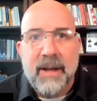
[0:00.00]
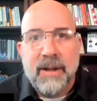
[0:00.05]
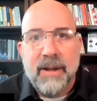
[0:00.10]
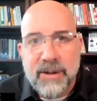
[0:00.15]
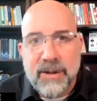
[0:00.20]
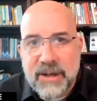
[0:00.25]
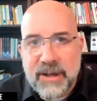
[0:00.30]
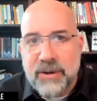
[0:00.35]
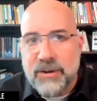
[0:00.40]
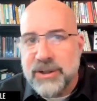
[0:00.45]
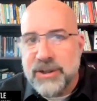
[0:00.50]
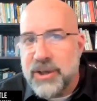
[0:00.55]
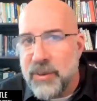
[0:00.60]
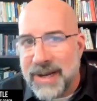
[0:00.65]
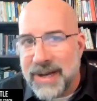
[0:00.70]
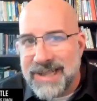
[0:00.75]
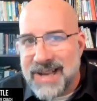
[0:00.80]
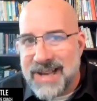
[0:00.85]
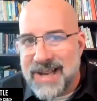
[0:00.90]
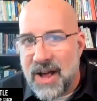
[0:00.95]
Leaders who
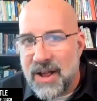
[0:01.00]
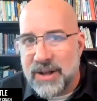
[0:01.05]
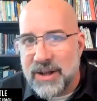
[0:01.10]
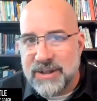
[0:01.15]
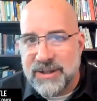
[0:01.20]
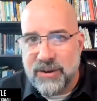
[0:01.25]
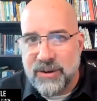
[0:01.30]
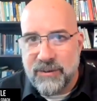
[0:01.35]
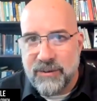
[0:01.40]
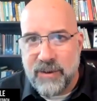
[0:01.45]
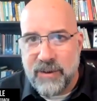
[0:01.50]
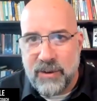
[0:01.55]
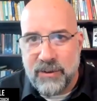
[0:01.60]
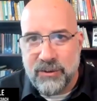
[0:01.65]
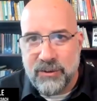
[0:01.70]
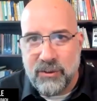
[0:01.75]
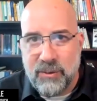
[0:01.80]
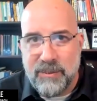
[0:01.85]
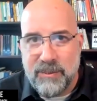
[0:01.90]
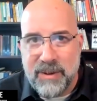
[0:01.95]
acknowledge their
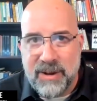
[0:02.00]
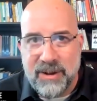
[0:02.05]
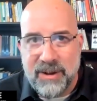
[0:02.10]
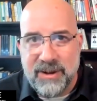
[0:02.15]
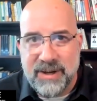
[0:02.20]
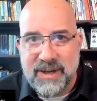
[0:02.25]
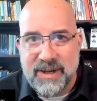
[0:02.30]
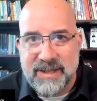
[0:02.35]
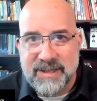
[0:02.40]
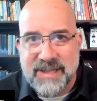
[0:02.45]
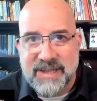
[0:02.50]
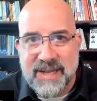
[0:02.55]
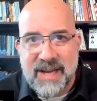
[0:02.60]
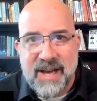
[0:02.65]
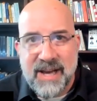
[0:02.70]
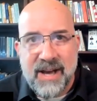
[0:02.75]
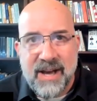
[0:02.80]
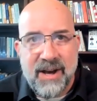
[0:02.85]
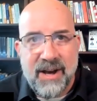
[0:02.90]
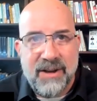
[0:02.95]
vulnerabilities,
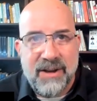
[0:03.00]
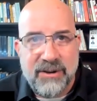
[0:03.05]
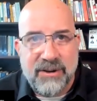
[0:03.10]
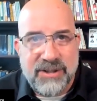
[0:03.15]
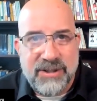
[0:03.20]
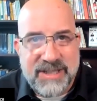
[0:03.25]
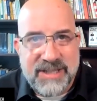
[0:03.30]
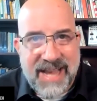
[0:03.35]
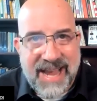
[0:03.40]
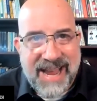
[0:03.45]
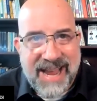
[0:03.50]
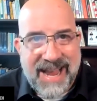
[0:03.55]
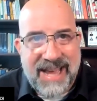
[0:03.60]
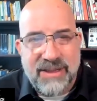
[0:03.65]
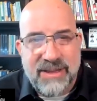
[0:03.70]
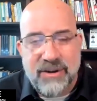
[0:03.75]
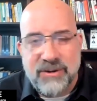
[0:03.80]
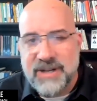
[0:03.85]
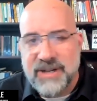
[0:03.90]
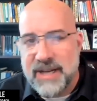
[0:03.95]

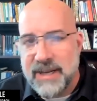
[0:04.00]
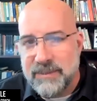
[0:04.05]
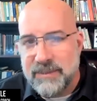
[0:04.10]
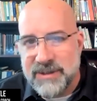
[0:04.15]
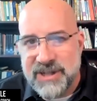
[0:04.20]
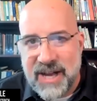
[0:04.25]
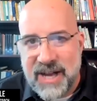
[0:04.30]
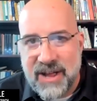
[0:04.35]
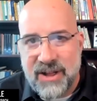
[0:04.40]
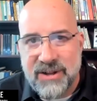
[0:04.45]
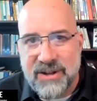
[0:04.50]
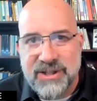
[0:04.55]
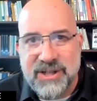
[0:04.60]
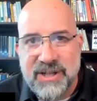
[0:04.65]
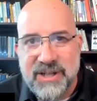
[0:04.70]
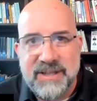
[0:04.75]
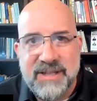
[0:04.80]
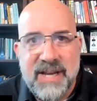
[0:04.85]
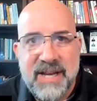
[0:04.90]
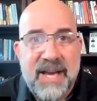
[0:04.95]
understand their team's
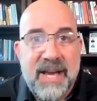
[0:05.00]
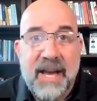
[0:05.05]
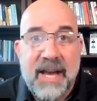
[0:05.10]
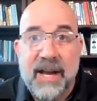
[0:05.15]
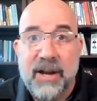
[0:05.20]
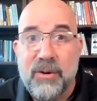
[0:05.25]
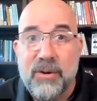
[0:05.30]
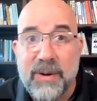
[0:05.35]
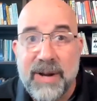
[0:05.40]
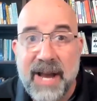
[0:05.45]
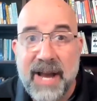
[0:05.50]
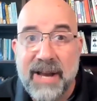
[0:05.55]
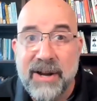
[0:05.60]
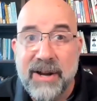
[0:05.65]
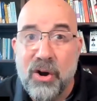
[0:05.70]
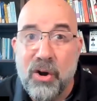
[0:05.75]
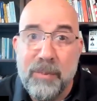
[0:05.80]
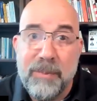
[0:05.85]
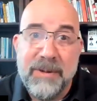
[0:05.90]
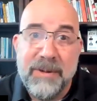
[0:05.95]
challenges, and create
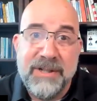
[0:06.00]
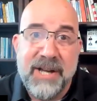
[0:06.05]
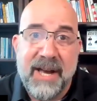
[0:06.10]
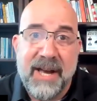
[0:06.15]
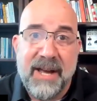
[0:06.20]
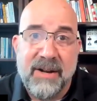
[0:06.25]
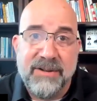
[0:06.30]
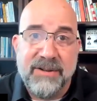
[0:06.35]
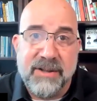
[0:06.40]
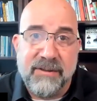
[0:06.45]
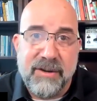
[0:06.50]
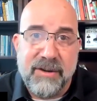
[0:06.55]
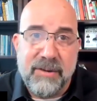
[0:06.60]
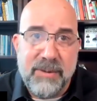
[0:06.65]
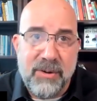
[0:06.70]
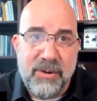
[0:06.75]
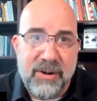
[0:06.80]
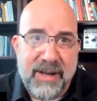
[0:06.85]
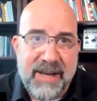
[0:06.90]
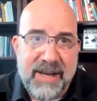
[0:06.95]
open channels of
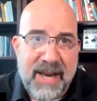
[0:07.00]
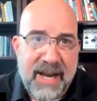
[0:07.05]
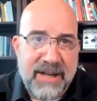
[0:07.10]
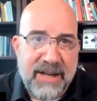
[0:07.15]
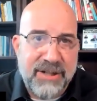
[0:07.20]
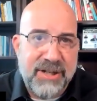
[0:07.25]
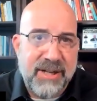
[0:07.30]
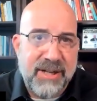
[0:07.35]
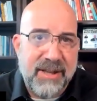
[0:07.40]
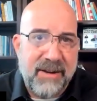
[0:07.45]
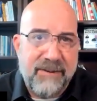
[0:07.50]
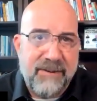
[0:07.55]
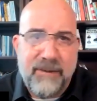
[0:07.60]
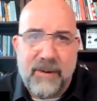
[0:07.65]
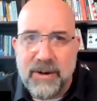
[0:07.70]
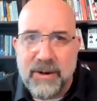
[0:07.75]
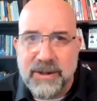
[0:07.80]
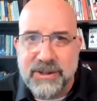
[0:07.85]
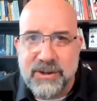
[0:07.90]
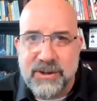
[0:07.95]
communication that
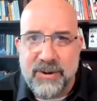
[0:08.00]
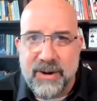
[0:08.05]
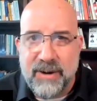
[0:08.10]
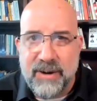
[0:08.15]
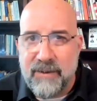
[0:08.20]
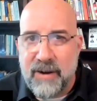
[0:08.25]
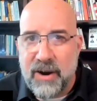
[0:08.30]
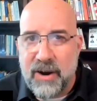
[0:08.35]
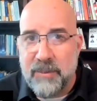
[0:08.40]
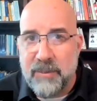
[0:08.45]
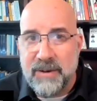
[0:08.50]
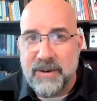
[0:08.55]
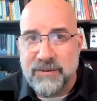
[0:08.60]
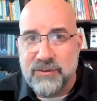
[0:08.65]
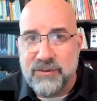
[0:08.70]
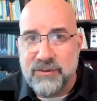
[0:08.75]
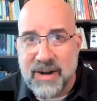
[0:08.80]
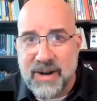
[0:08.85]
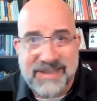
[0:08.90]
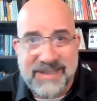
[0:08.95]
foster an environment of
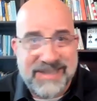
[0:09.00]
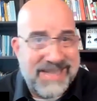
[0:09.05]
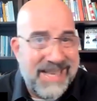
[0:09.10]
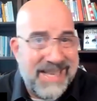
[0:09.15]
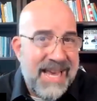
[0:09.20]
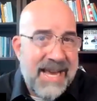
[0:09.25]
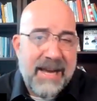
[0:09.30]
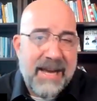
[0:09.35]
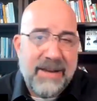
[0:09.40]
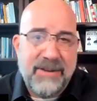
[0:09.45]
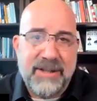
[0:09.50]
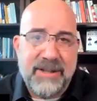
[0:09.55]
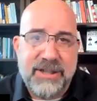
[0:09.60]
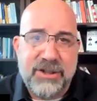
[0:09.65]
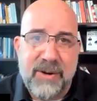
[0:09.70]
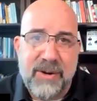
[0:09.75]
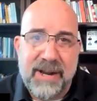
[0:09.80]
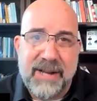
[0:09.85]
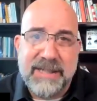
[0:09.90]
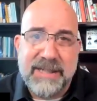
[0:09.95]
trust. And this
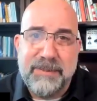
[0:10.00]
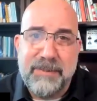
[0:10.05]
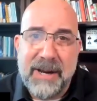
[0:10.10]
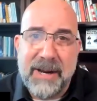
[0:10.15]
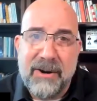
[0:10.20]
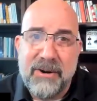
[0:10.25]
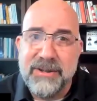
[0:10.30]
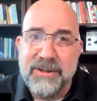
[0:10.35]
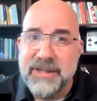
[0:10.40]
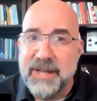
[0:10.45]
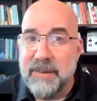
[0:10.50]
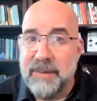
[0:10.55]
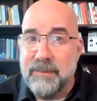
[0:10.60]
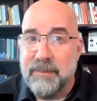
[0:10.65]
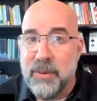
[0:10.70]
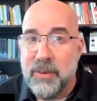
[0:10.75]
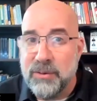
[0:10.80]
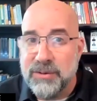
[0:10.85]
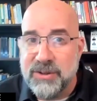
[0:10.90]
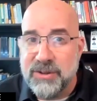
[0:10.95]
transparency
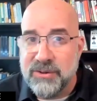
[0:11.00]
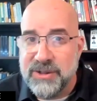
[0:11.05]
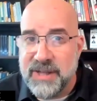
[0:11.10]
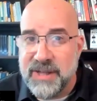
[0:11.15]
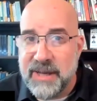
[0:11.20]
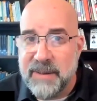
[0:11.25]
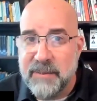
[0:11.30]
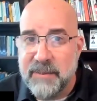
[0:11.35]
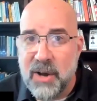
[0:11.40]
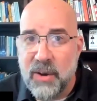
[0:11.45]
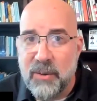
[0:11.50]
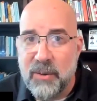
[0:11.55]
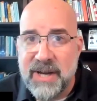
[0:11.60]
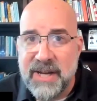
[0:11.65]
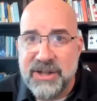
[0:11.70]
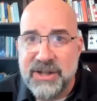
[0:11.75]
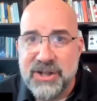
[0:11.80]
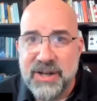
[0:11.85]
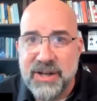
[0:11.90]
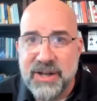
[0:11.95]
bolsters team
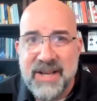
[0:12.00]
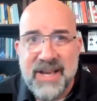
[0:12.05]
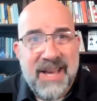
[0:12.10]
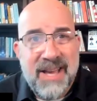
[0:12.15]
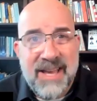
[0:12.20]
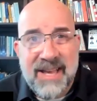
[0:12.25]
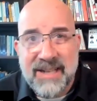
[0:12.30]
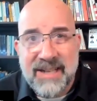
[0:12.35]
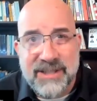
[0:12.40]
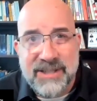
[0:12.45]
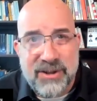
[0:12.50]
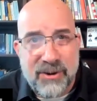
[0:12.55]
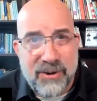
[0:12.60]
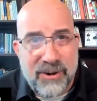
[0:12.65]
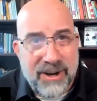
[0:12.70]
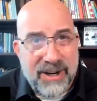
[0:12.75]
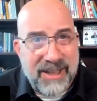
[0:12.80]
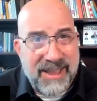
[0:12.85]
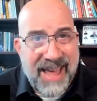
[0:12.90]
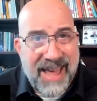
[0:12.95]
cohesion,
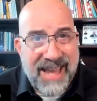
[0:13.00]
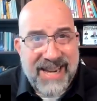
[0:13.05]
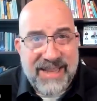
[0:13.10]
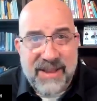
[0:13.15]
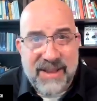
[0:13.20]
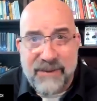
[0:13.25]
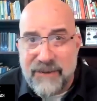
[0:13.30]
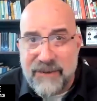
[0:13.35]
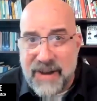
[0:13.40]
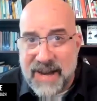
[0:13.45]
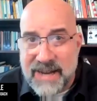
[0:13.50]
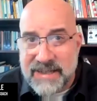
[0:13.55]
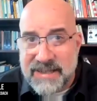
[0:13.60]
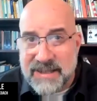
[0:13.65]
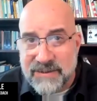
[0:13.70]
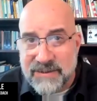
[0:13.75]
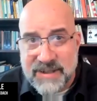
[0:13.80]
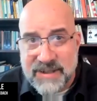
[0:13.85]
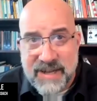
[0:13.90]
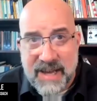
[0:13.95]
ensuring that in the face
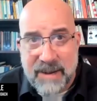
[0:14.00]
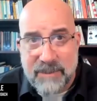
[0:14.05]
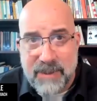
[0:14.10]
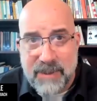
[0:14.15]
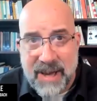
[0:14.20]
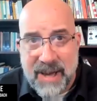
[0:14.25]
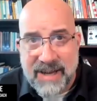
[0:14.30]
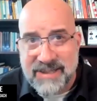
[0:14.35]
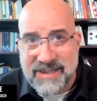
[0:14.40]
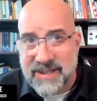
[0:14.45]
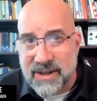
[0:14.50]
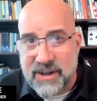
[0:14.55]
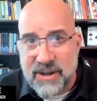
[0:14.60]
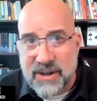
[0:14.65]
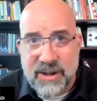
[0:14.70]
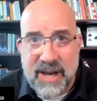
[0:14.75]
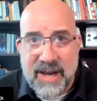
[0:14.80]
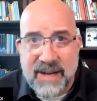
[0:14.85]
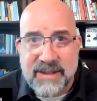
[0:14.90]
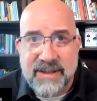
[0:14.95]
of setbacks, the
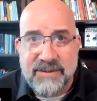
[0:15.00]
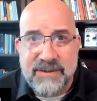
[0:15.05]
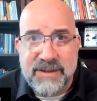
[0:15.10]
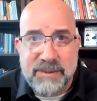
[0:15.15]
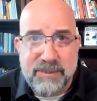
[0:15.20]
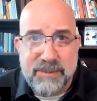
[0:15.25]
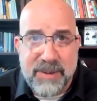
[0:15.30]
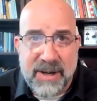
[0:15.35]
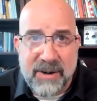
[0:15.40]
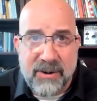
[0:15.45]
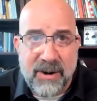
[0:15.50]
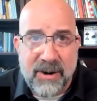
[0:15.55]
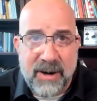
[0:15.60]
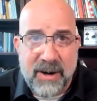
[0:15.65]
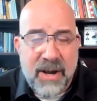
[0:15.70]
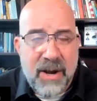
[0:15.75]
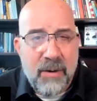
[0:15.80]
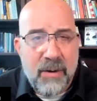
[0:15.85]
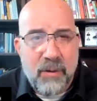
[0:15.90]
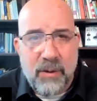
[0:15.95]
collective spirit
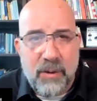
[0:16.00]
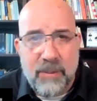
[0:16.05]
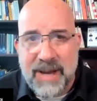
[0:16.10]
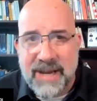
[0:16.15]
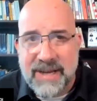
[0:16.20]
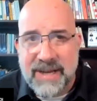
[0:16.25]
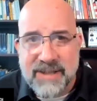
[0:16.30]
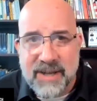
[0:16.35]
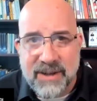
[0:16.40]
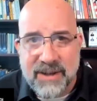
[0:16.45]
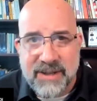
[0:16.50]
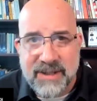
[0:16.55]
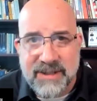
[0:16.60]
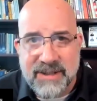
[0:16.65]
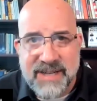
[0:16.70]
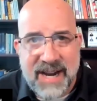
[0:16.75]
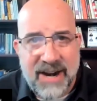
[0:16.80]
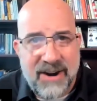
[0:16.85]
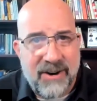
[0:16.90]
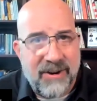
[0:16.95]
remains
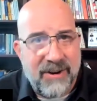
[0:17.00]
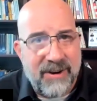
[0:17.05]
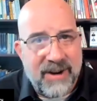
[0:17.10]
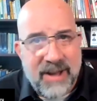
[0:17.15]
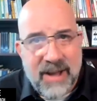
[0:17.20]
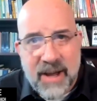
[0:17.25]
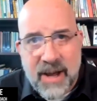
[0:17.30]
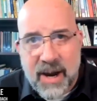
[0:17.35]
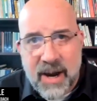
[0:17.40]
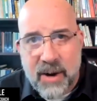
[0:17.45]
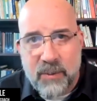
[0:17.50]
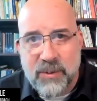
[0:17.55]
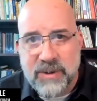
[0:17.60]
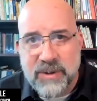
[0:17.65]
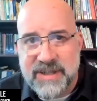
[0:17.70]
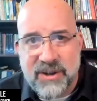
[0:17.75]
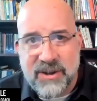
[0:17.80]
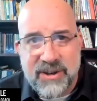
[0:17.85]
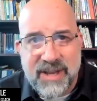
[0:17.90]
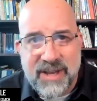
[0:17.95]
undeterred. A
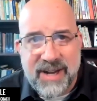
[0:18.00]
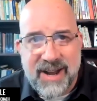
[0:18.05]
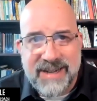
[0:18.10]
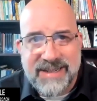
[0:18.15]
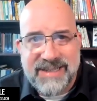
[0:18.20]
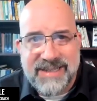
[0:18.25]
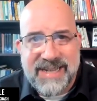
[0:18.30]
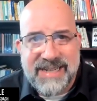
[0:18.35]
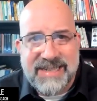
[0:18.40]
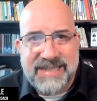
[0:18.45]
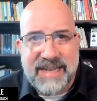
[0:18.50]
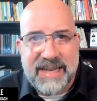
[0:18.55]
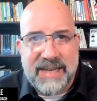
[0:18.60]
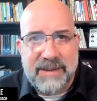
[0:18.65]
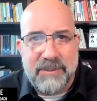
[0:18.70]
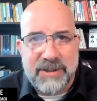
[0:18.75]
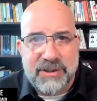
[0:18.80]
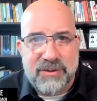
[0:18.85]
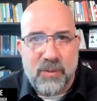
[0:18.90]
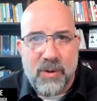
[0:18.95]
resilient IT
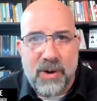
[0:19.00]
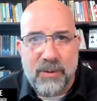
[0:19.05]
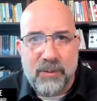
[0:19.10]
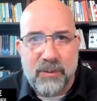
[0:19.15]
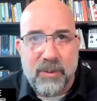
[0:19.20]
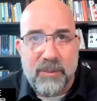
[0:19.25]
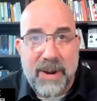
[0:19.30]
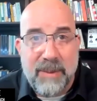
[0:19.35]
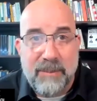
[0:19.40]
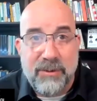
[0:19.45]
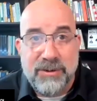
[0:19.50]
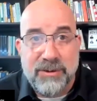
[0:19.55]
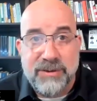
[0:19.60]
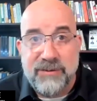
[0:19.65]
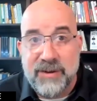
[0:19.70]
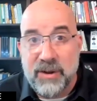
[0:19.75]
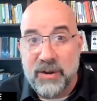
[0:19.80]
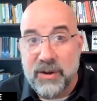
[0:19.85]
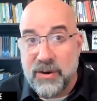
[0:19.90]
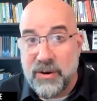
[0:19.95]
team is one where members
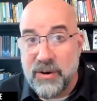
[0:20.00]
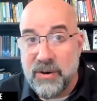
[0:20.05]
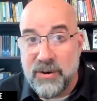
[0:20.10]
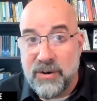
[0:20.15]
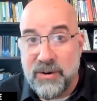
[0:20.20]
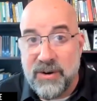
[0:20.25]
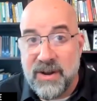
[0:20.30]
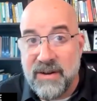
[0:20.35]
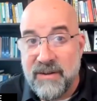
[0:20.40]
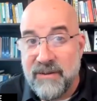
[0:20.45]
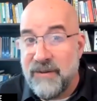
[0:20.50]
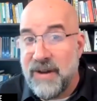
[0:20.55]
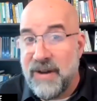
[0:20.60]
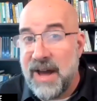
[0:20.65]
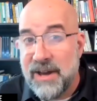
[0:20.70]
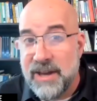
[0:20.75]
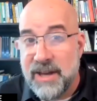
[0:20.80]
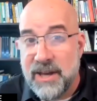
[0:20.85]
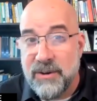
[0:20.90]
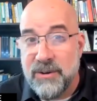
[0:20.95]
feel heard,
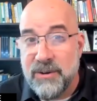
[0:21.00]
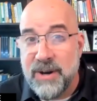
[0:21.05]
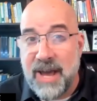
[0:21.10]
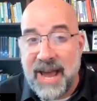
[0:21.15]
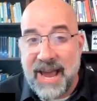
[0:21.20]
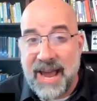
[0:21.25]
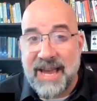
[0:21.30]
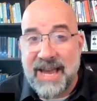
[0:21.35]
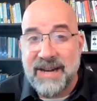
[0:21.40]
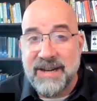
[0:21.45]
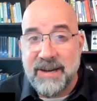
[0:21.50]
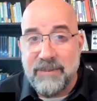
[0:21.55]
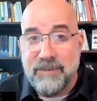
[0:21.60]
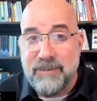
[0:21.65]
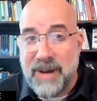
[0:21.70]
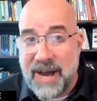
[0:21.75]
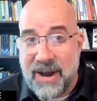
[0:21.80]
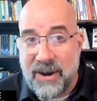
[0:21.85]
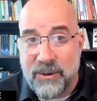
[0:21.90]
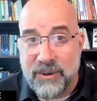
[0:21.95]
valued, and
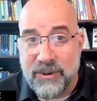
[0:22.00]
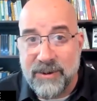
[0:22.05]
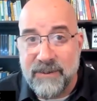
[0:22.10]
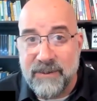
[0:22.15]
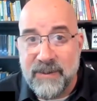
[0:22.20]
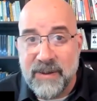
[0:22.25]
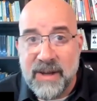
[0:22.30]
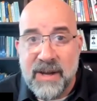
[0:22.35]
empowered.